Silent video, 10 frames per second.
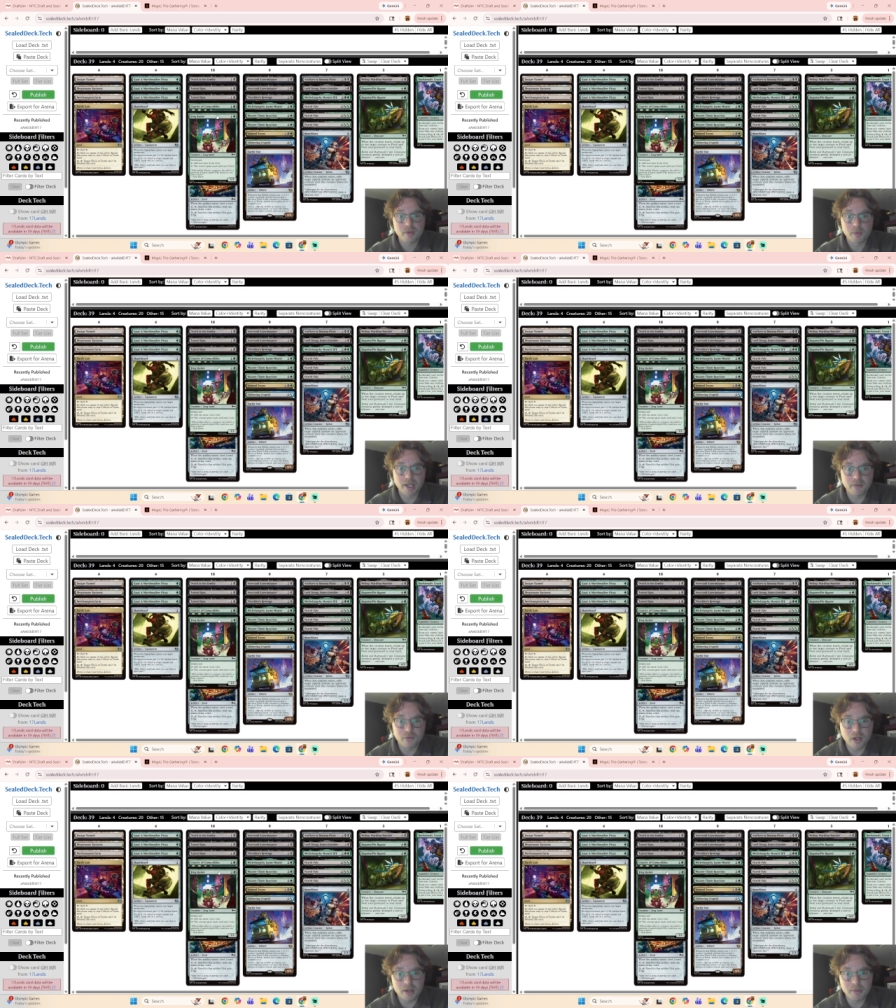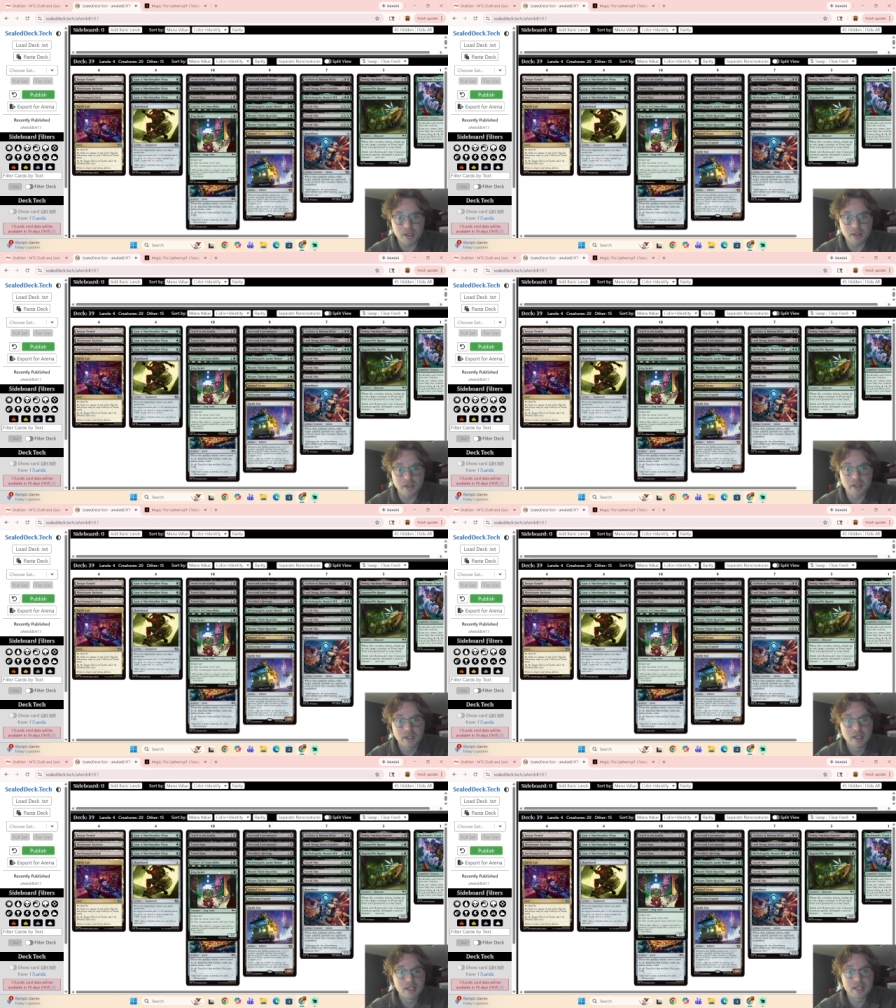We got Frog Butler.
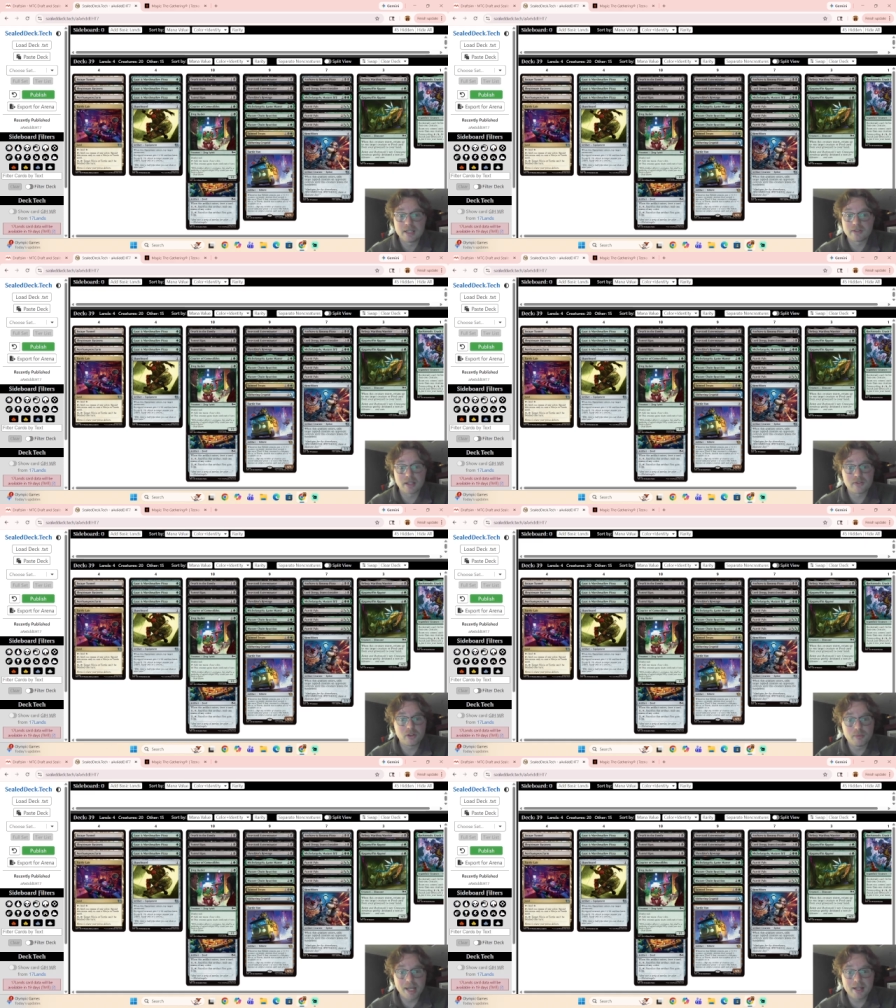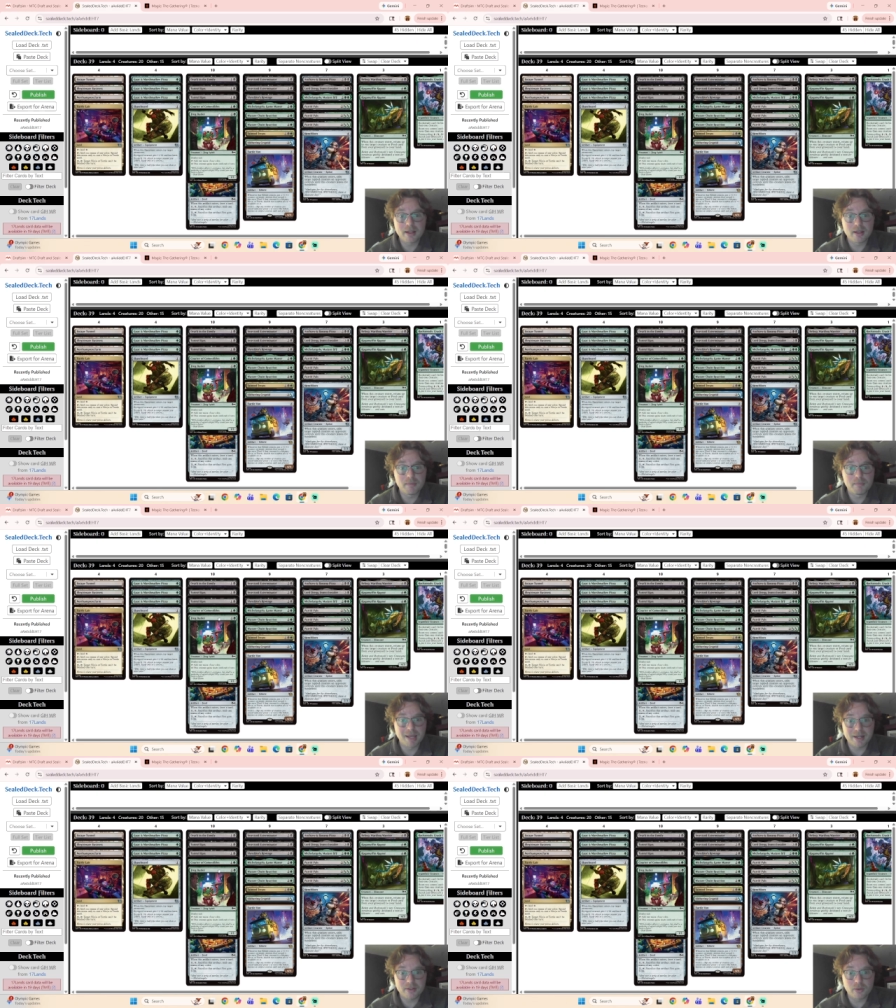He's a 2
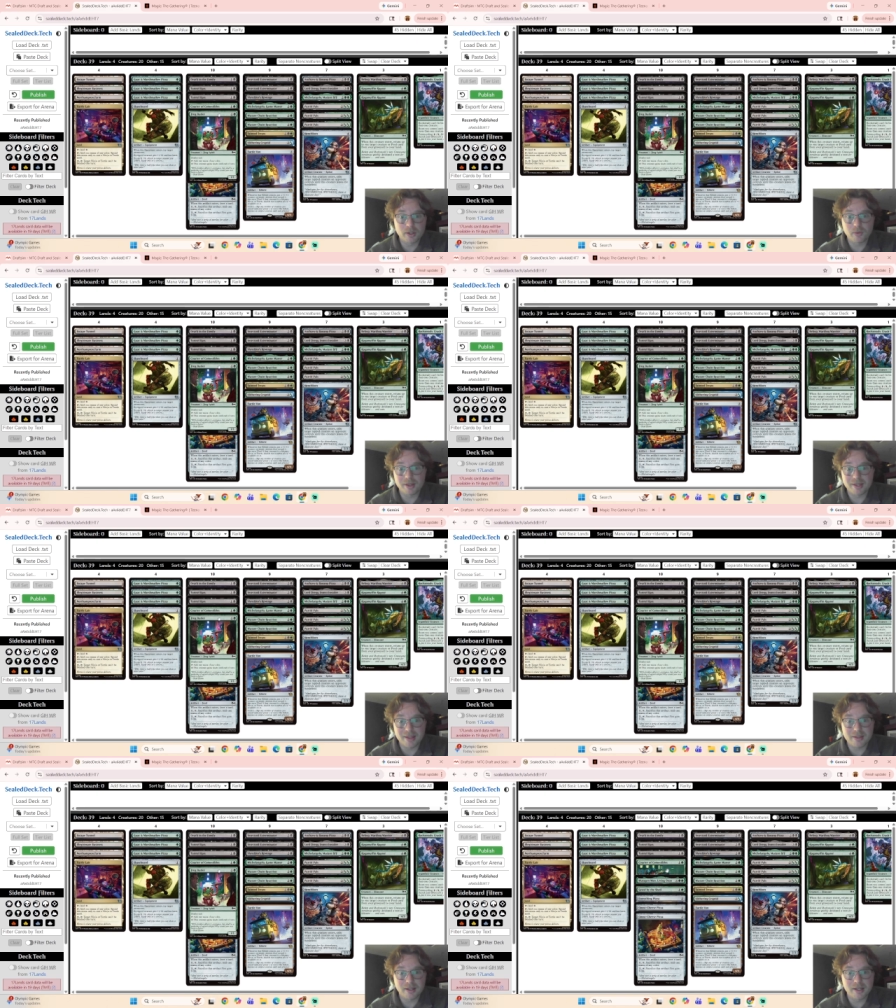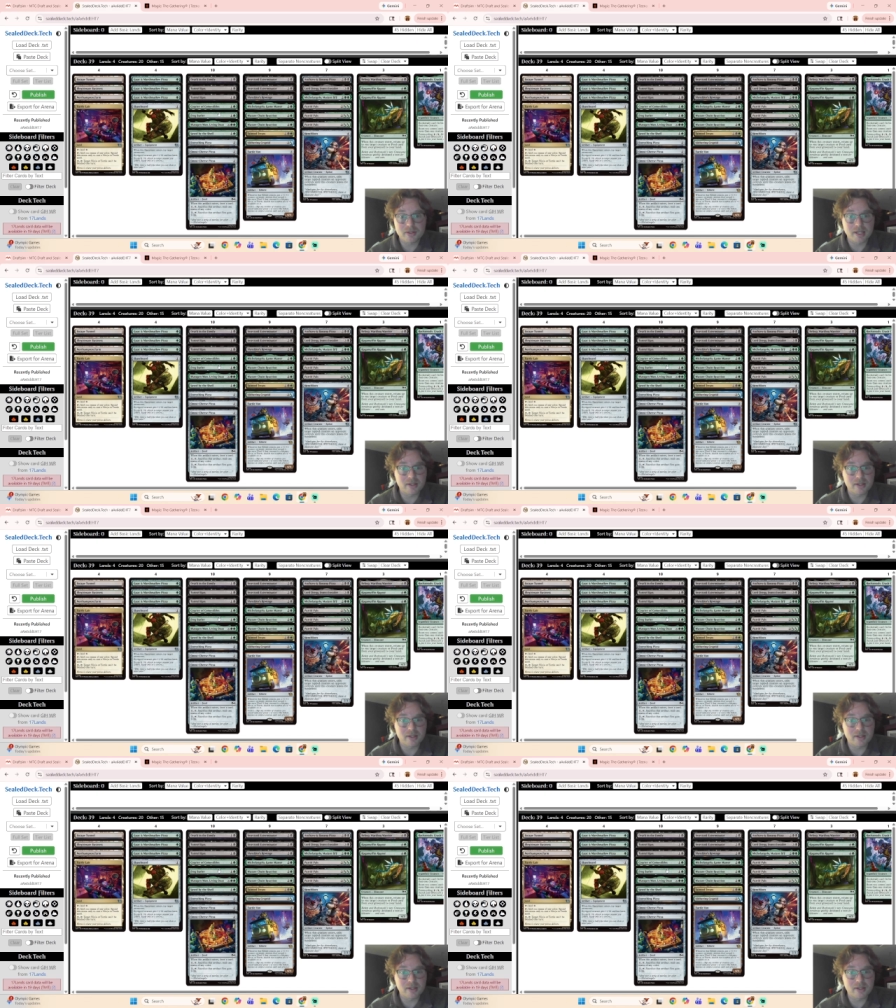mana dork with Death Touch.